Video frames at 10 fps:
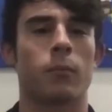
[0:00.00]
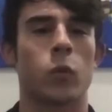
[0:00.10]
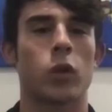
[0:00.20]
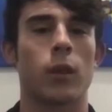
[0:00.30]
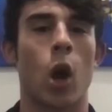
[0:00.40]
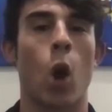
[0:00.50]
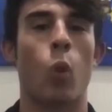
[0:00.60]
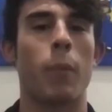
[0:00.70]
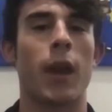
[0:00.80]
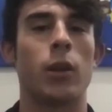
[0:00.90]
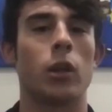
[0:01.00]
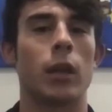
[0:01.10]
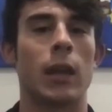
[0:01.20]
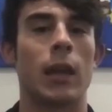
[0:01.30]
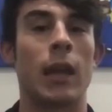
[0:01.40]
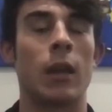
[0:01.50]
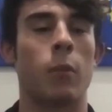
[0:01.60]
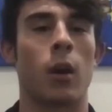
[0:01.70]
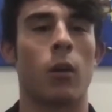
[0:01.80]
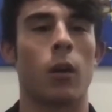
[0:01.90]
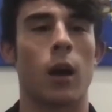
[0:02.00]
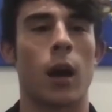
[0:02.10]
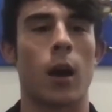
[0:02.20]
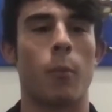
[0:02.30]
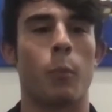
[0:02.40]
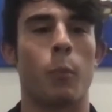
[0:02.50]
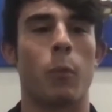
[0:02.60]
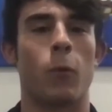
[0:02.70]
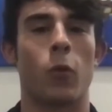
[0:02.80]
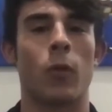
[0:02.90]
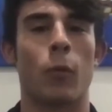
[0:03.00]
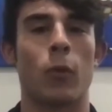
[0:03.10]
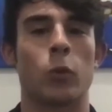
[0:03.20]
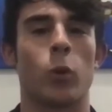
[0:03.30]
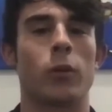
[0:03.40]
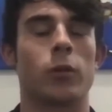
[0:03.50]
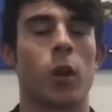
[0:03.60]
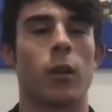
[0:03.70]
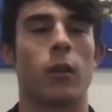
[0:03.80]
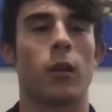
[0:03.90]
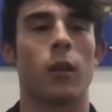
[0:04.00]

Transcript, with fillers: just a one-page email um, before the school year started.